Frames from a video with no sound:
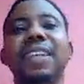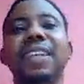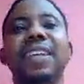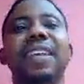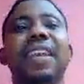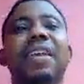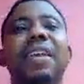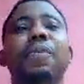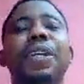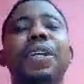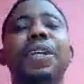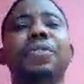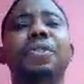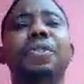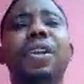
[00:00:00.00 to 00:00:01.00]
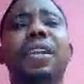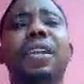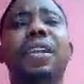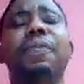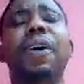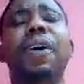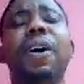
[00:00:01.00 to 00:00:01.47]
If we do
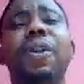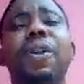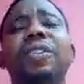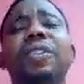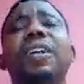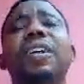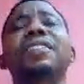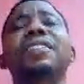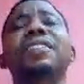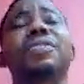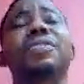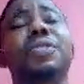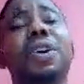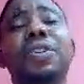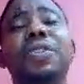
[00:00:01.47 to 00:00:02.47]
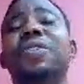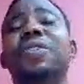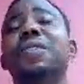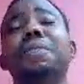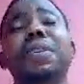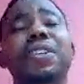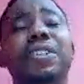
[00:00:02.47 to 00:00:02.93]
not follow the instructions,
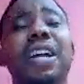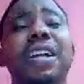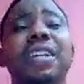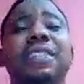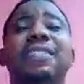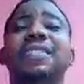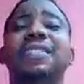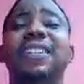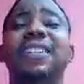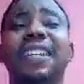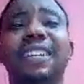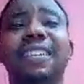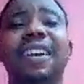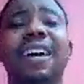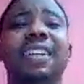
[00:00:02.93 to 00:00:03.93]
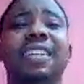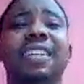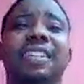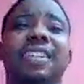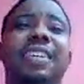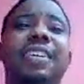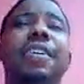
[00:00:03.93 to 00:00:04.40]
Tibians
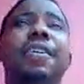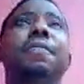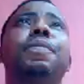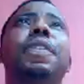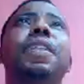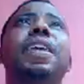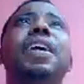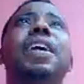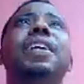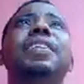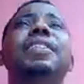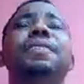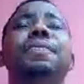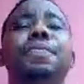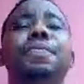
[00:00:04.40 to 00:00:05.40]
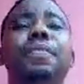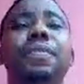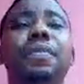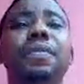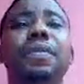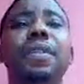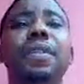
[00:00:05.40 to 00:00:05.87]
generally, and
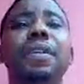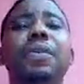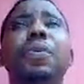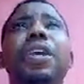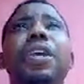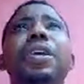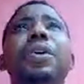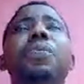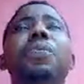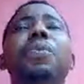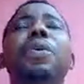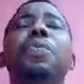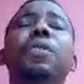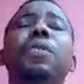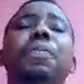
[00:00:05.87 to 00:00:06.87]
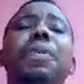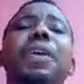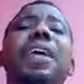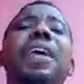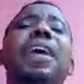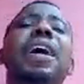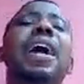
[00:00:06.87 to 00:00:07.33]
we would
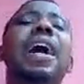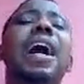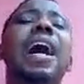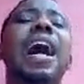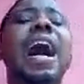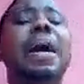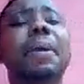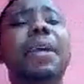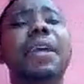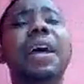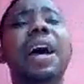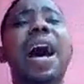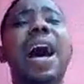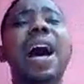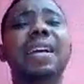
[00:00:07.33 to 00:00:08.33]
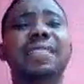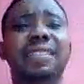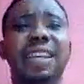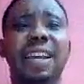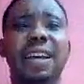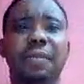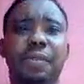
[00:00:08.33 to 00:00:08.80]
be harming
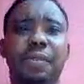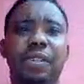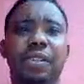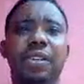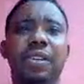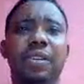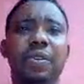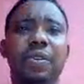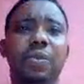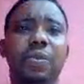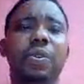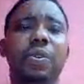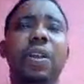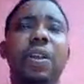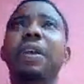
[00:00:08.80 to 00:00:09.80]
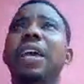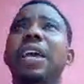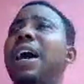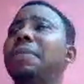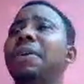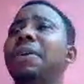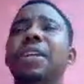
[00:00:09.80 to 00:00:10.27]
ourselves. We will not be
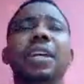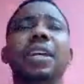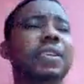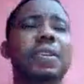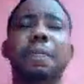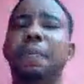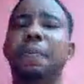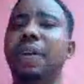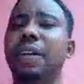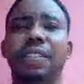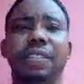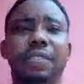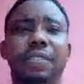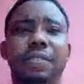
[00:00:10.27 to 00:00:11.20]
harming any other person.